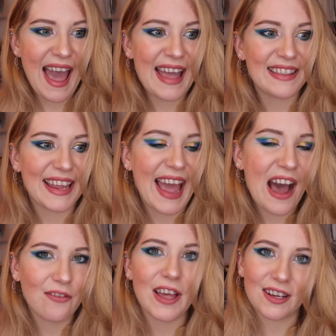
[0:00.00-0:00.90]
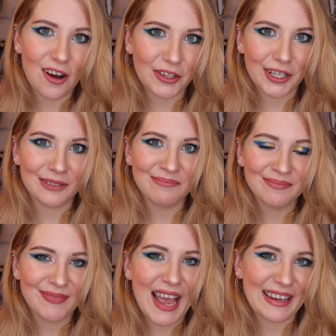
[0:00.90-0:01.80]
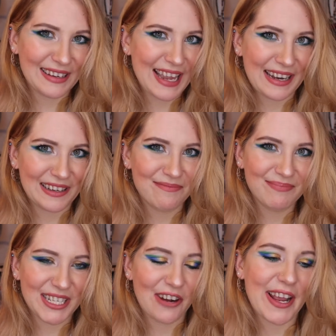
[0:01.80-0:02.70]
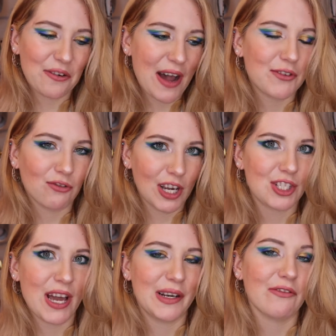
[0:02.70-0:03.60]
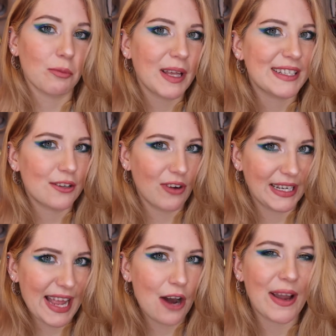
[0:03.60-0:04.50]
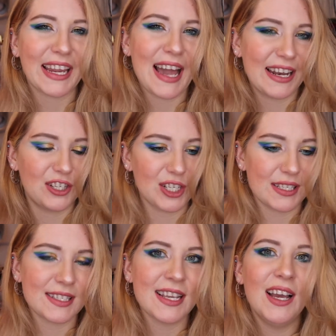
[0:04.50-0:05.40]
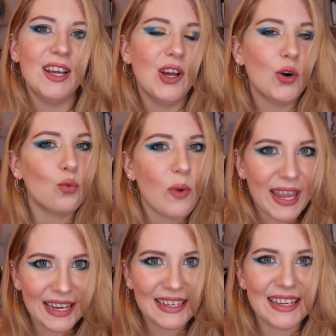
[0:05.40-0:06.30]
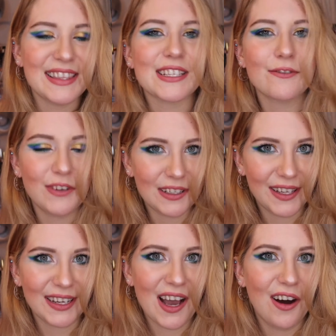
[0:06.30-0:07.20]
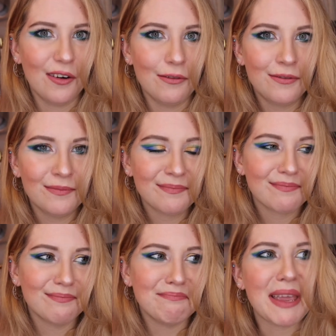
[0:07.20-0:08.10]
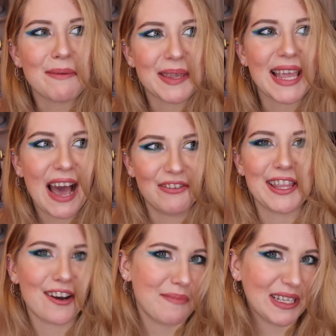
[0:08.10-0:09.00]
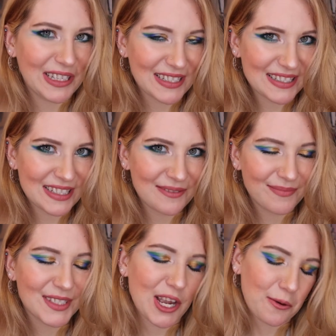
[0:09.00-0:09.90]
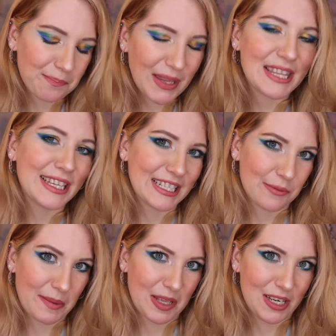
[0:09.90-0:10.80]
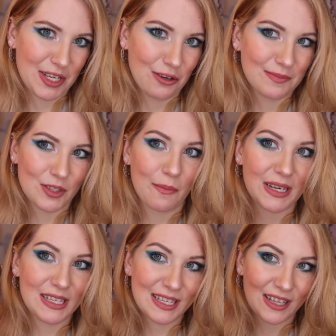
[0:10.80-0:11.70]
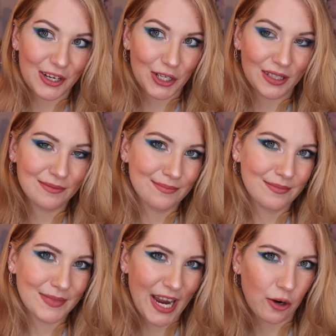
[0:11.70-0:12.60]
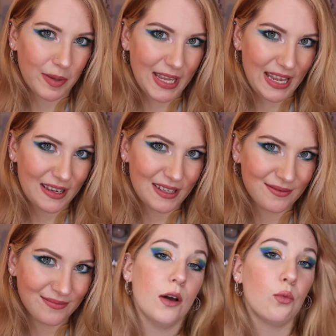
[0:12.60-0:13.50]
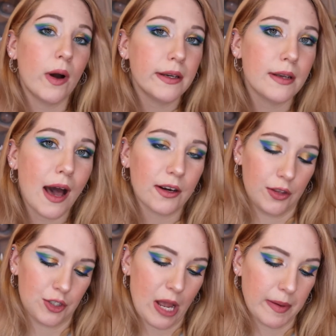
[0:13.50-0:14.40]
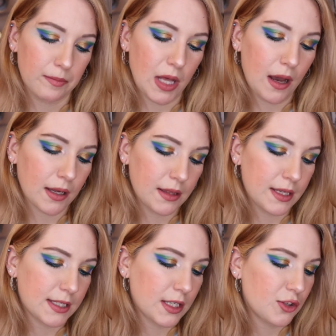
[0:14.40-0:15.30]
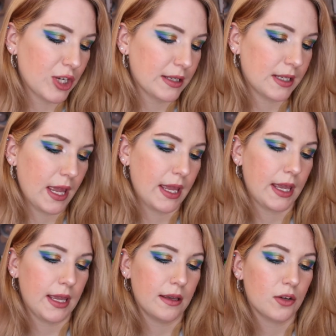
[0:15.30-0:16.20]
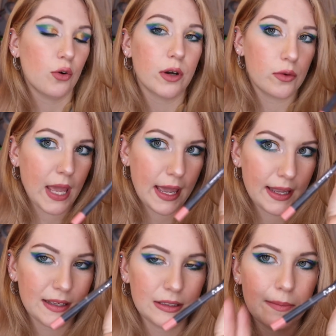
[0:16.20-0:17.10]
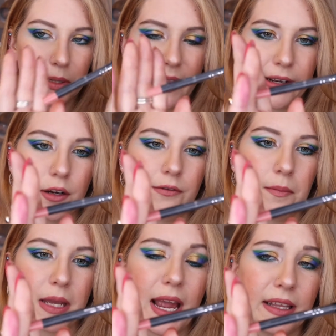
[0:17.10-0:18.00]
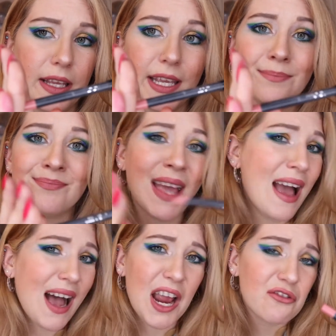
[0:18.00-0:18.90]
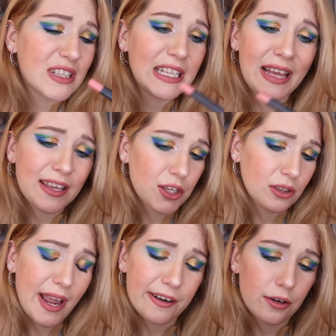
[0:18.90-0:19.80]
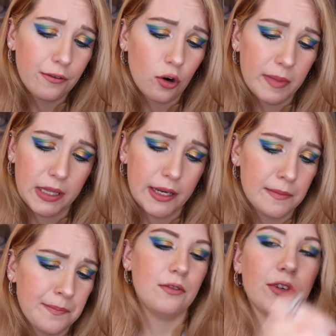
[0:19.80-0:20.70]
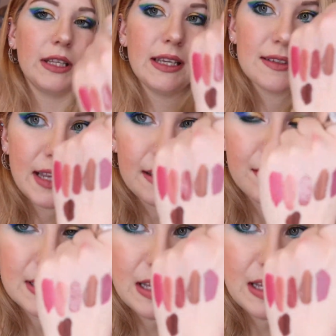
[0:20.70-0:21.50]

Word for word: and they have that color, I can get it. You know, I don't have to rush out and replace it right now. I can kind of just wait in this feeling of maybe having that on my list. So I think that's what I'm gonna do. So I'm gonna declutter Caramel Cake. One not on the chopping block. This is just a Koko K lip liner from Kylie. I really like their liner formula. It really is like the